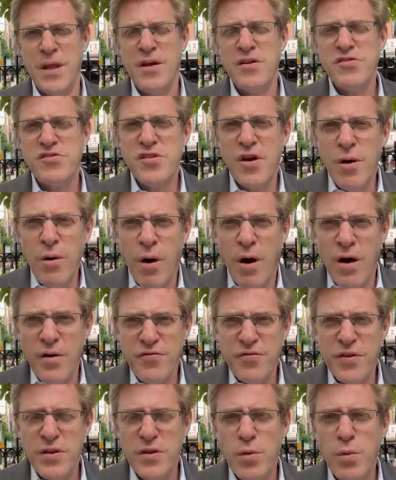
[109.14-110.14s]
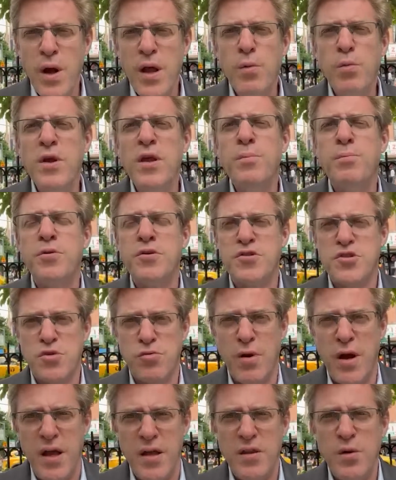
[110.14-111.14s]
So often the way we
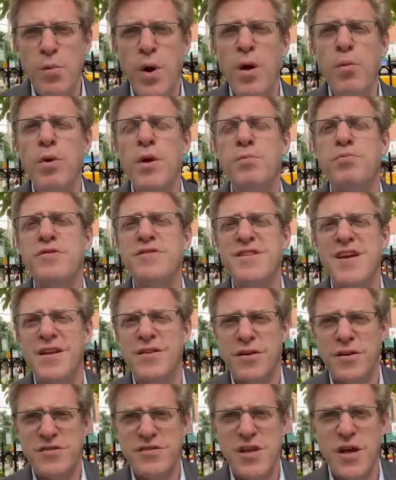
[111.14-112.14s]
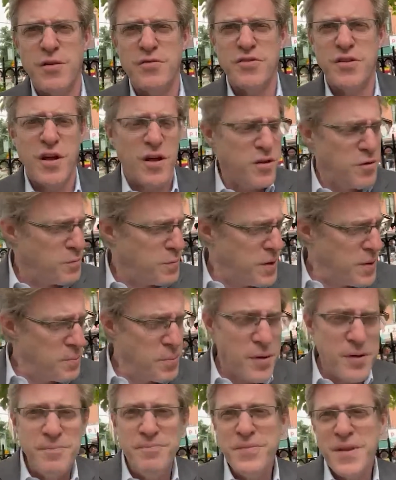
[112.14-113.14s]
portray, the way we present ourselves to other
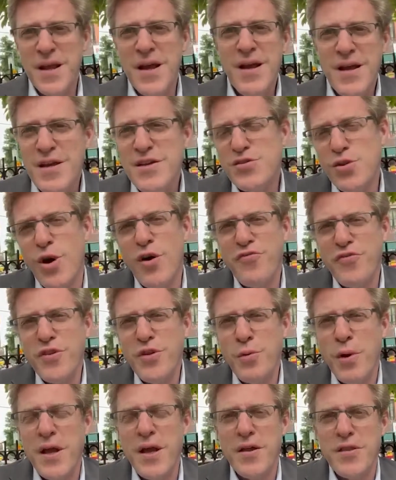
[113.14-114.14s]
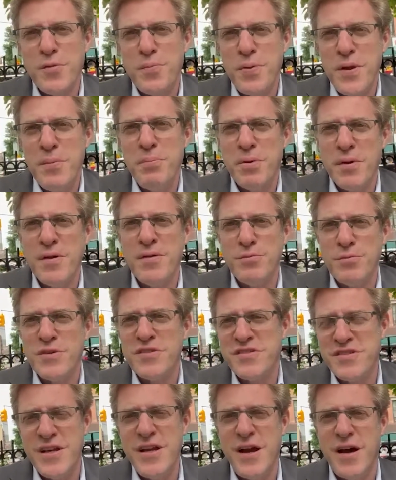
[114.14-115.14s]
people is often the way other people will
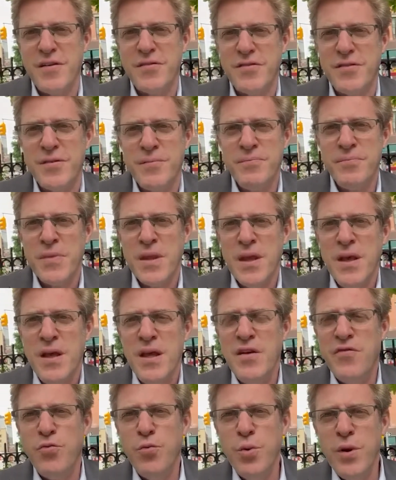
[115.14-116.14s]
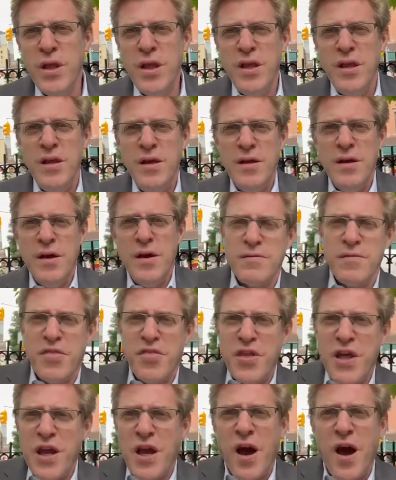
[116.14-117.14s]
see us. If we
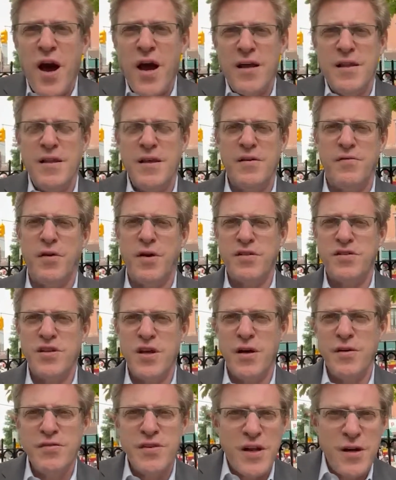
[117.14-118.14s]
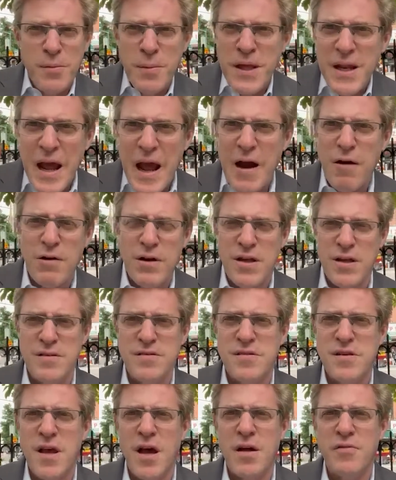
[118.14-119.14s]
think highly of ourselves, I don't mean
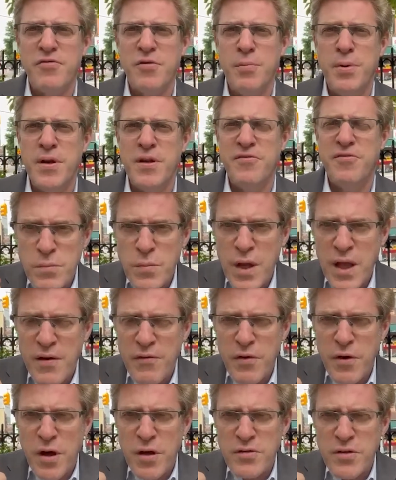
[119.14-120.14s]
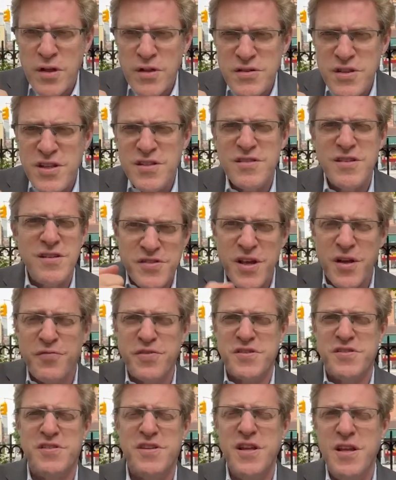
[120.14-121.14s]
arrogance, God forbid, if we have a decent
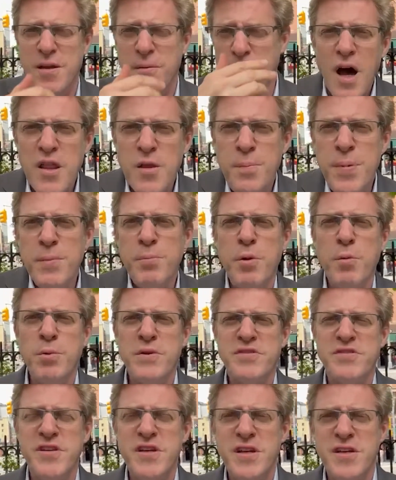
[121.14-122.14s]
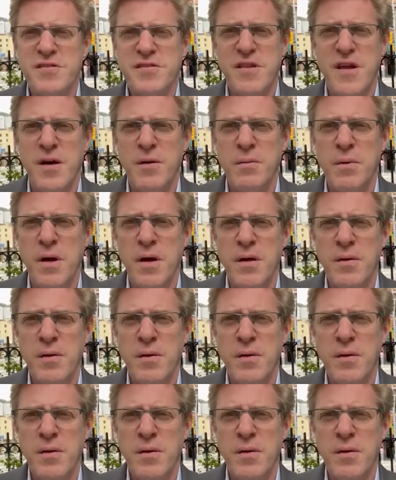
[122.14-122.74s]
self-esteem, other people will see us that way.